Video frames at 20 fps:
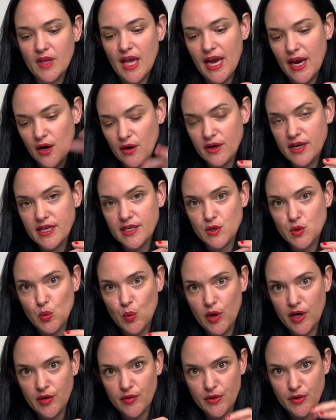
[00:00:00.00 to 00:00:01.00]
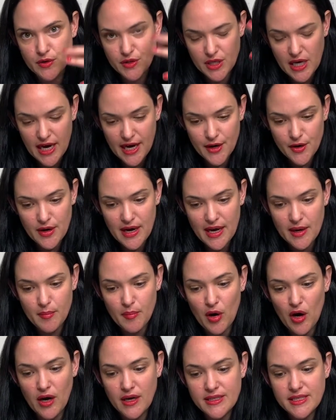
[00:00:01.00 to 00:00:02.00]
areas where there's higher
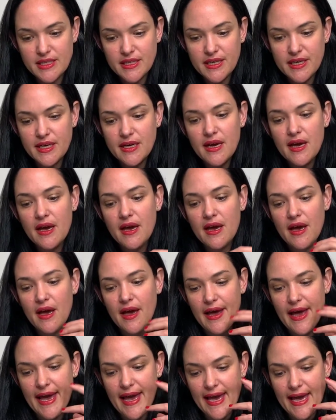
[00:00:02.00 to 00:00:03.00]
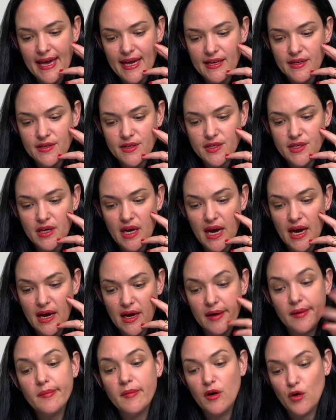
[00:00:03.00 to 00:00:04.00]
adiposity, and
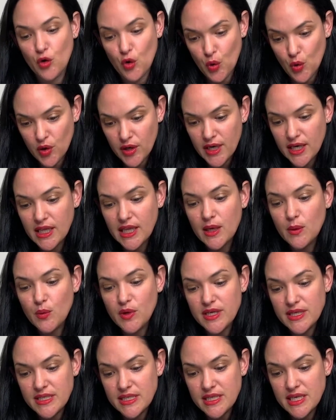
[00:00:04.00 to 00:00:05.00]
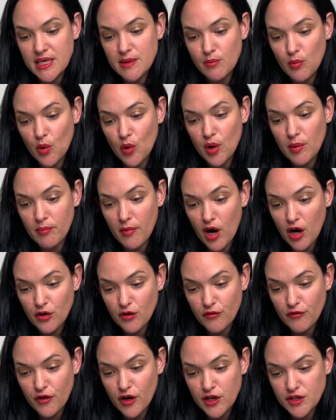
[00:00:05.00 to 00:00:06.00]
accordingly, we see more
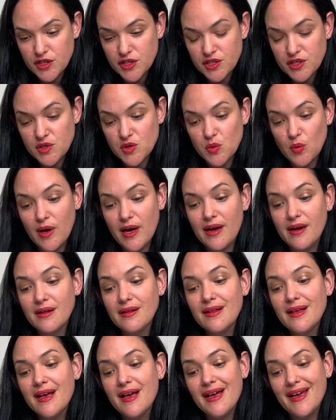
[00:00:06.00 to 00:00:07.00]
macrophages as well.